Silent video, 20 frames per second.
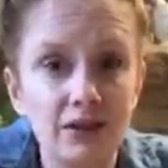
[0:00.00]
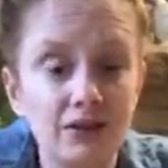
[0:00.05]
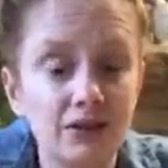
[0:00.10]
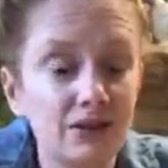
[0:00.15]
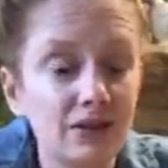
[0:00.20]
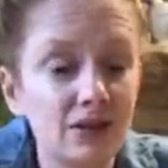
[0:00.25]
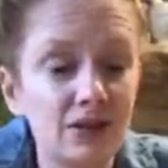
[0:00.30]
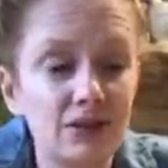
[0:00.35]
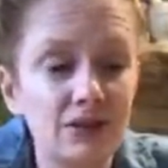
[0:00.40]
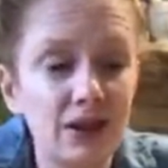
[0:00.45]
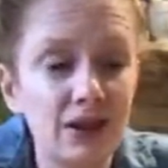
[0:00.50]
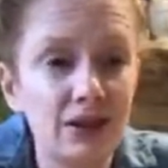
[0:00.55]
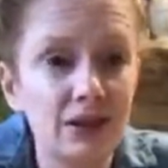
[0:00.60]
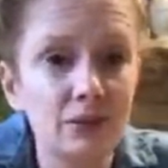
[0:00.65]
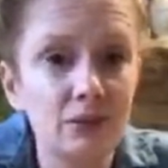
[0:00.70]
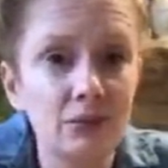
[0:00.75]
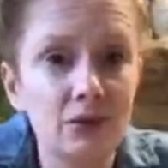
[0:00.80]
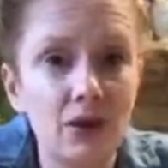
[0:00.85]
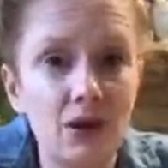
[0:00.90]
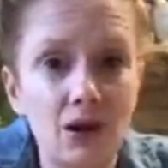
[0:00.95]
these
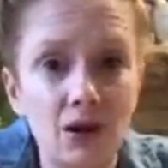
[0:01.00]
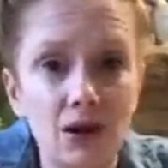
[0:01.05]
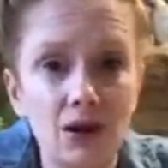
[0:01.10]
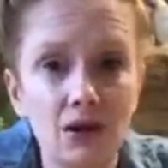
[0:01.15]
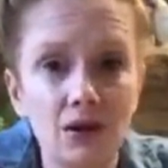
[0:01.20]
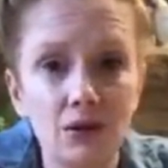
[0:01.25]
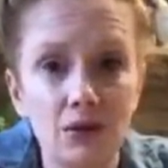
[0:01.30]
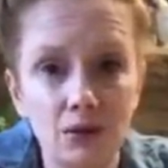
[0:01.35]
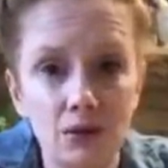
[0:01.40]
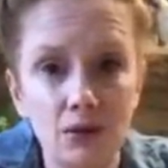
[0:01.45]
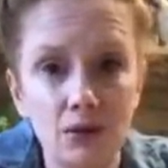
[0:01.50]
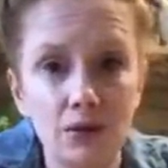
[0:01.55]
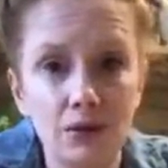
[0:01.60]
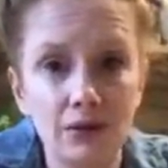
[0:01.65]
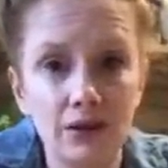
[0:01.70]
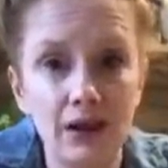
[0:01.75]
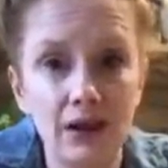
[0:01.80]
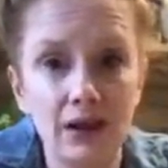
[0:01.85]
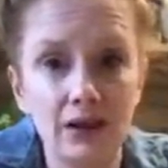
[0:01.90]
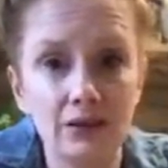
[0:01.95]
items are
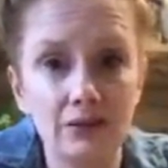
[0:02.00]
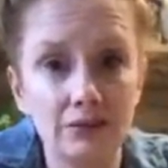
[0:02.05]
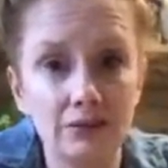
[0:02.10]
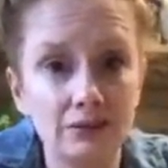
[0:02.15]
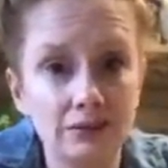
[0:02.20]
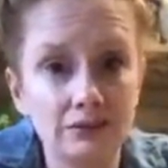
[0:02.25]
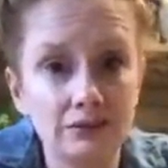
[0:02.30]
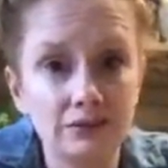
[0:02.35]
looked at